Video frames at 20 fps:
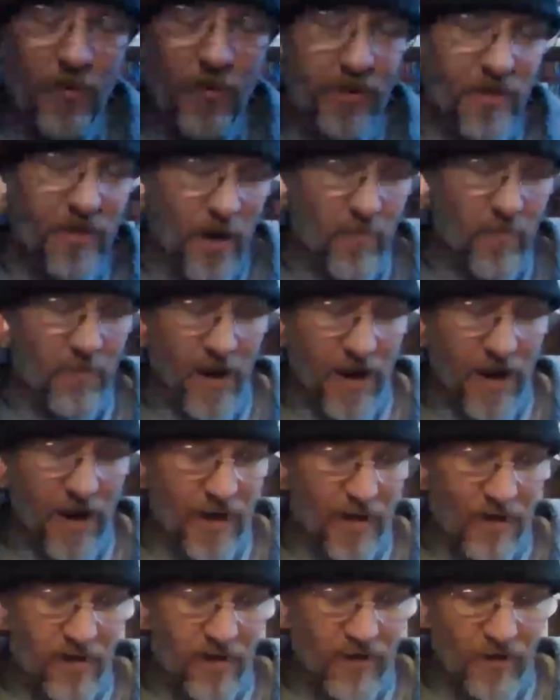it's not
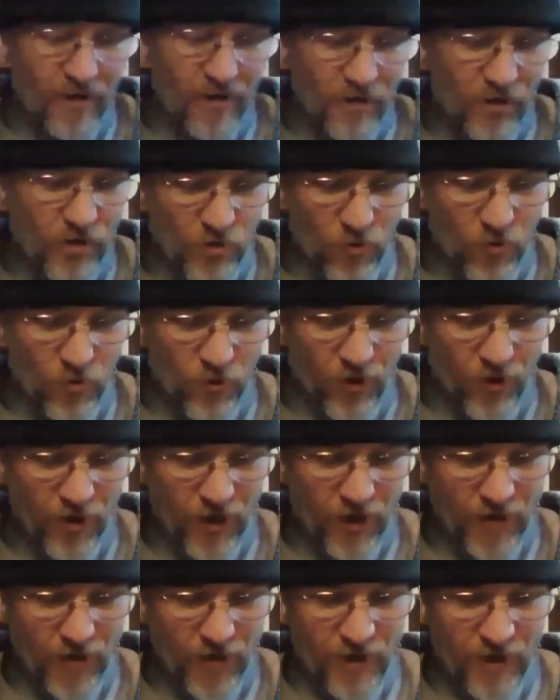bad. The story
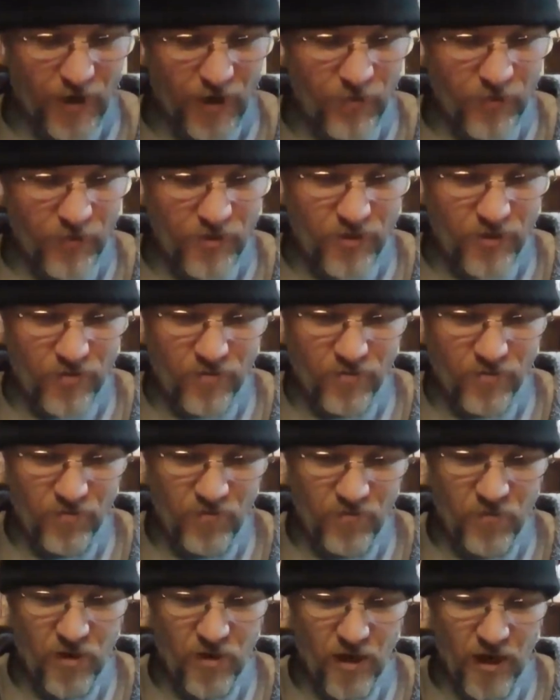I thought was
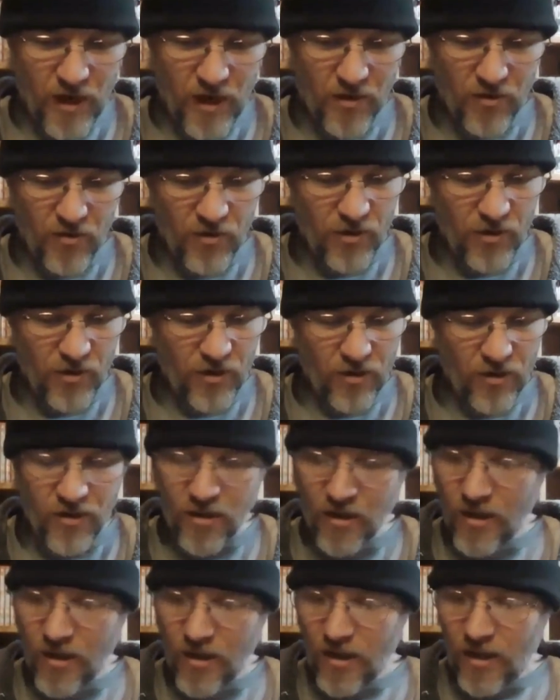kind of good,
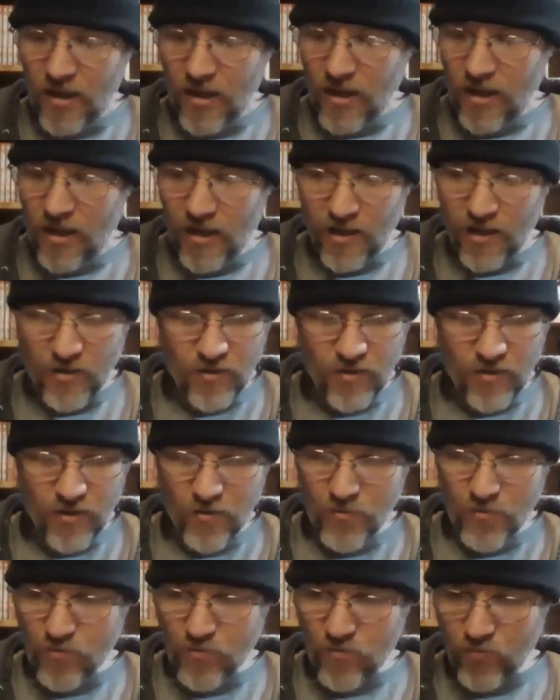and it
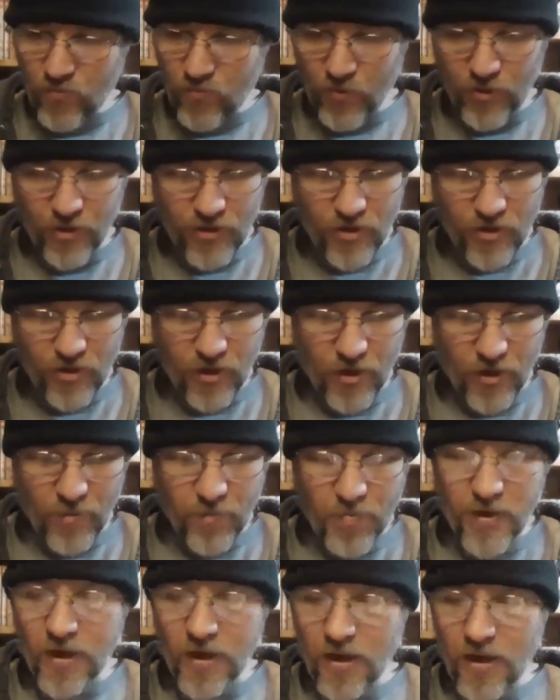was really starting to
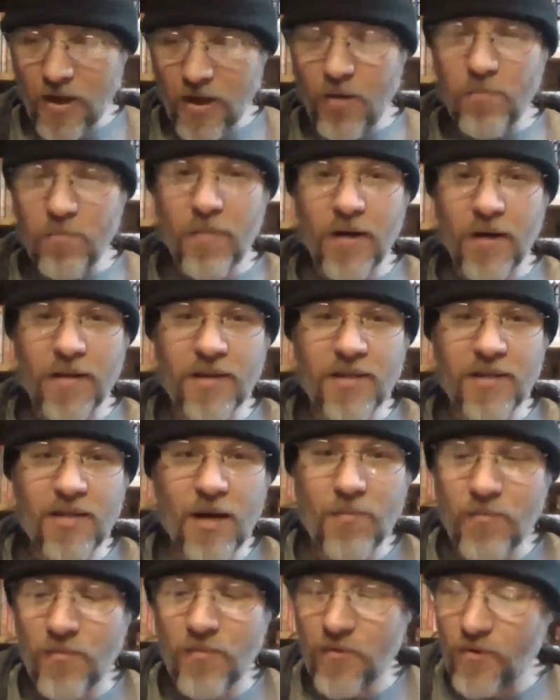pick up by the
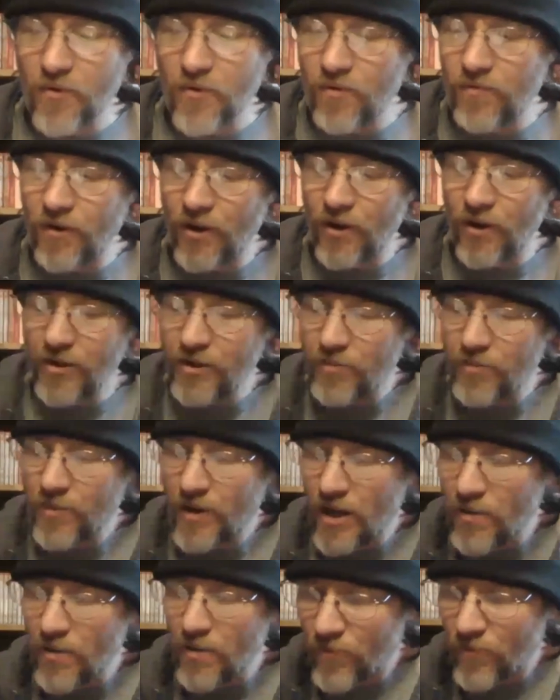time third volume
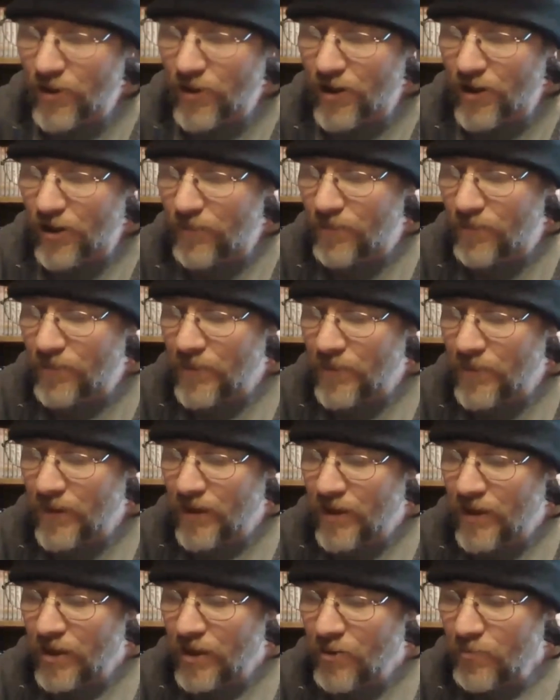came around.
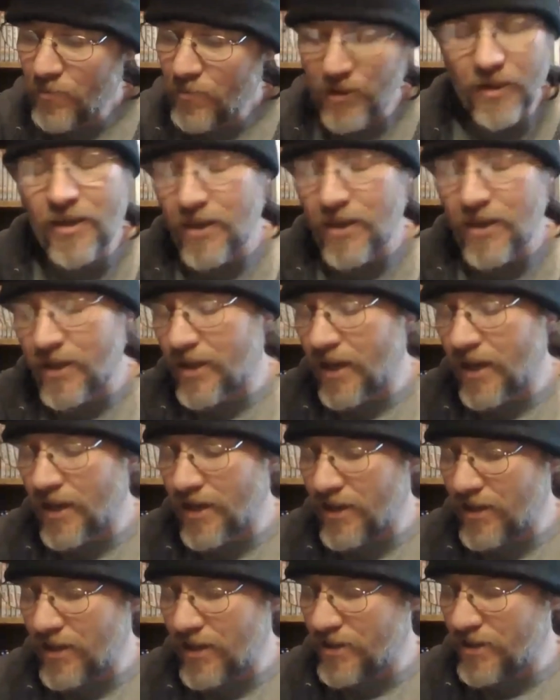But the kid,
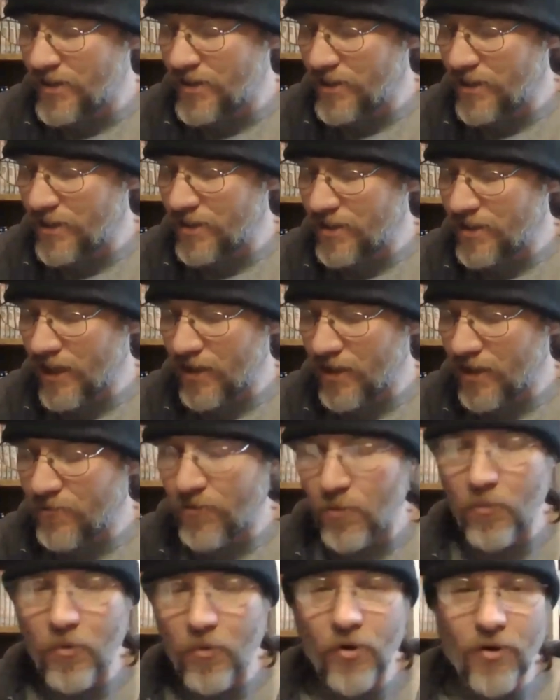he's like
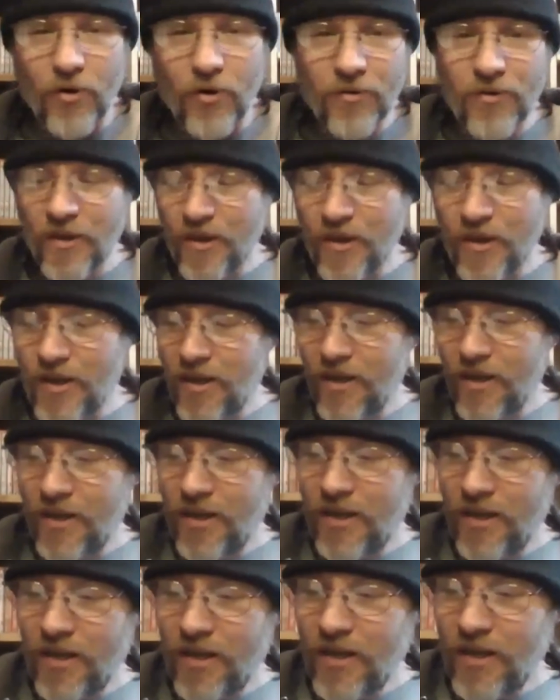from Earth.
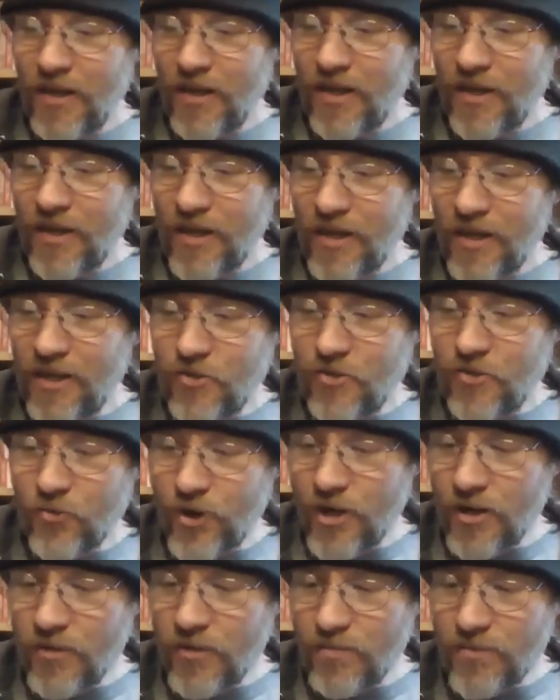He
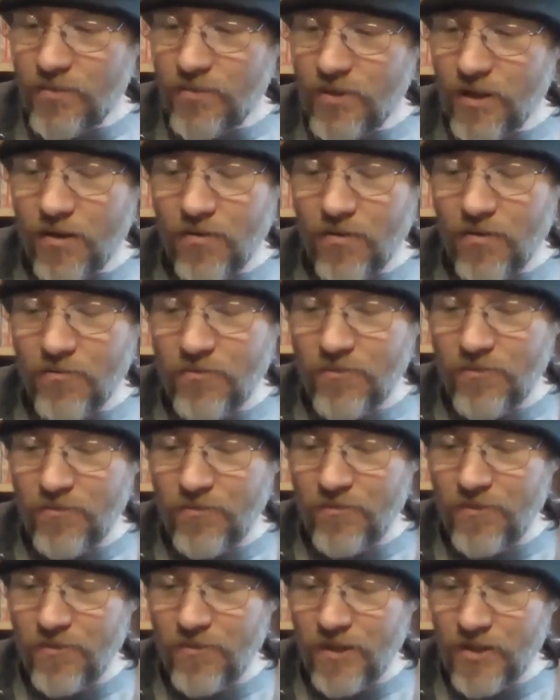dreams of
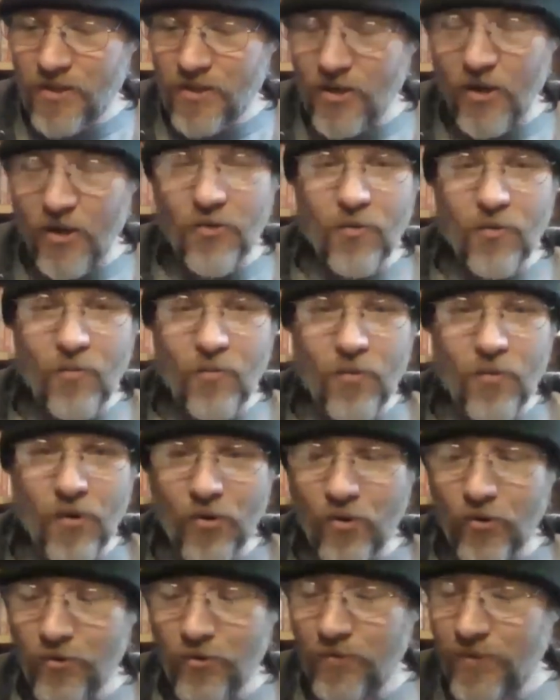this other
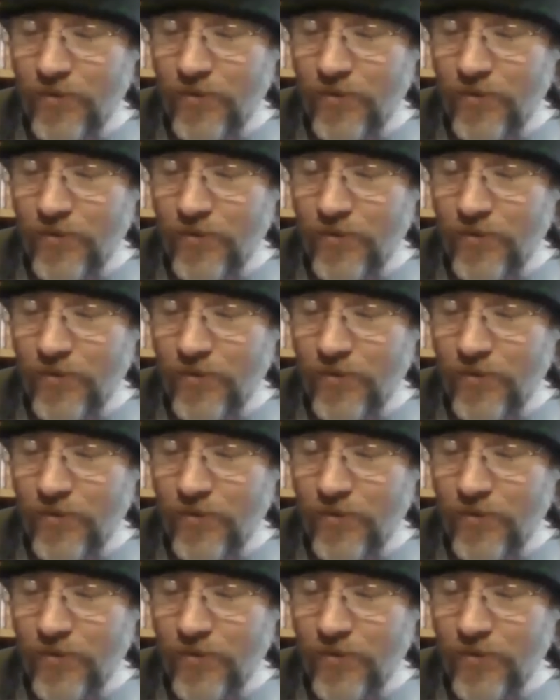world,